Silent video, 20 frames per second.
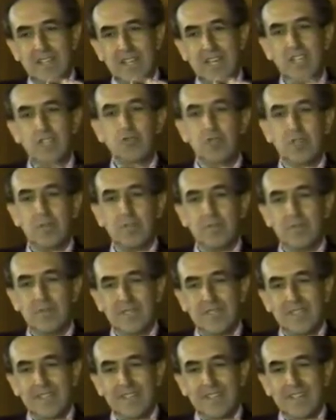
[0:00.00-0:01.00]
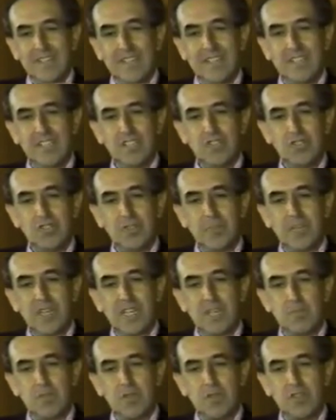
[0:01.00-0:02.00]
actual
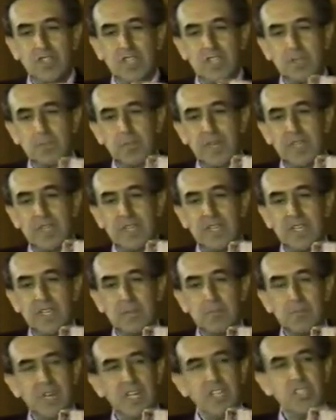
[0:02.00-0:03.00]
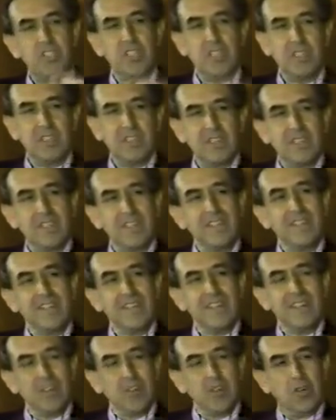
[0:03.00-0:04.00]
decision-making process, but the imagined
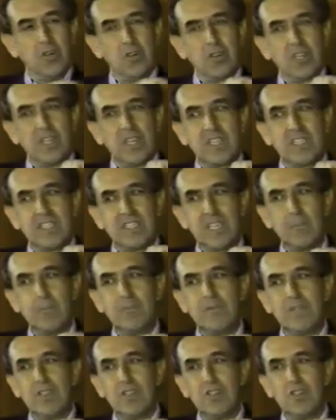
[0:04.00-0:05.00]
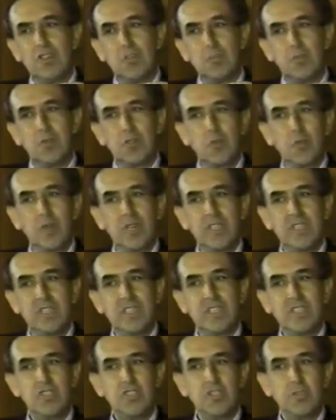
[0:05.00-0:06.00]
or the accepted norm of what the
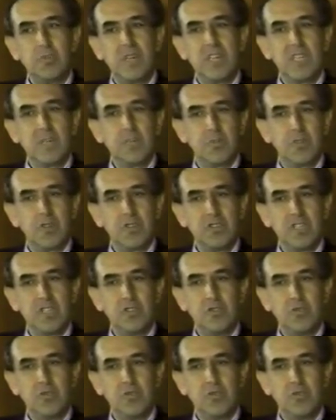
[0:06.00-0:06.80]
decision-making process